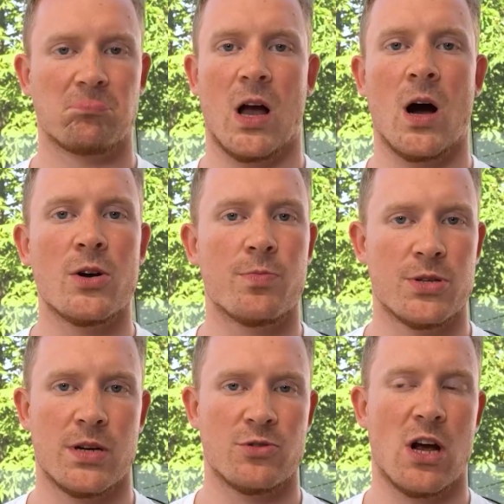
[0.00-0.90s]

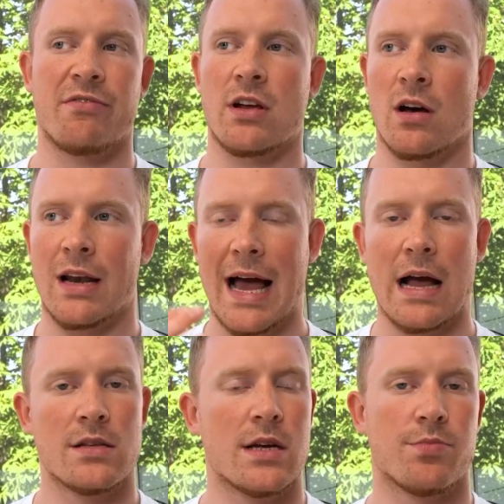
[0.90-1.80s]
100% of traffic, I'll
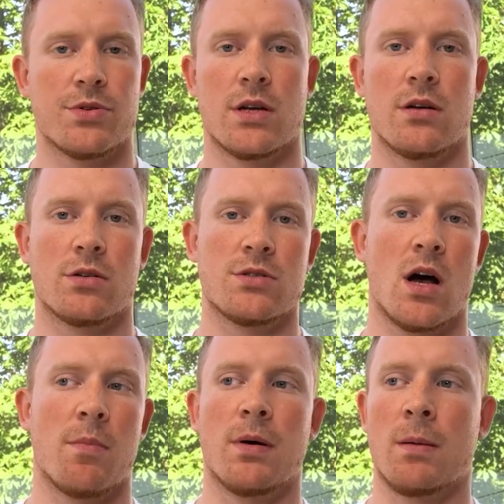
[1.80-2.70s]
add 10% on
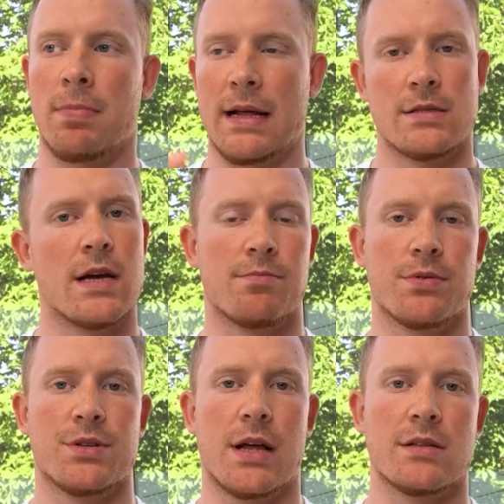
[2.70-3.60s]
top, I'll blend
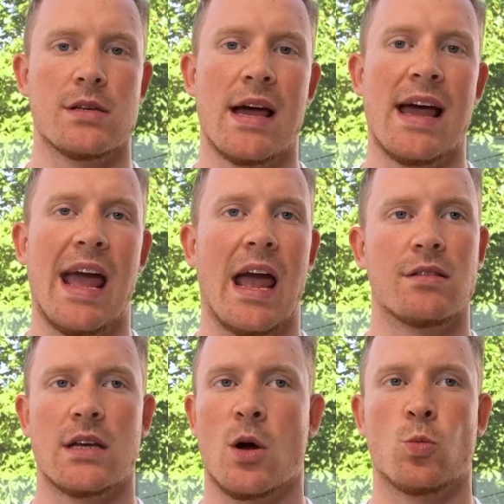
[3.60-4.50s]
10%, and
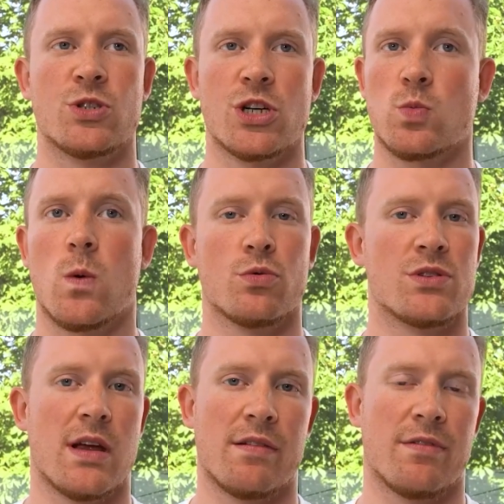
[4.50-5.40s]
then I just won't
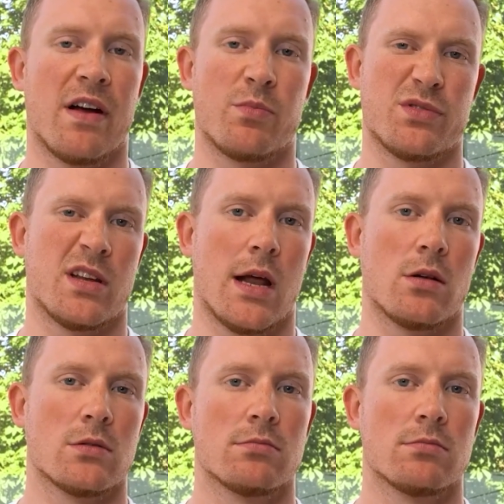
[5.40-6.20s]
send 5% out.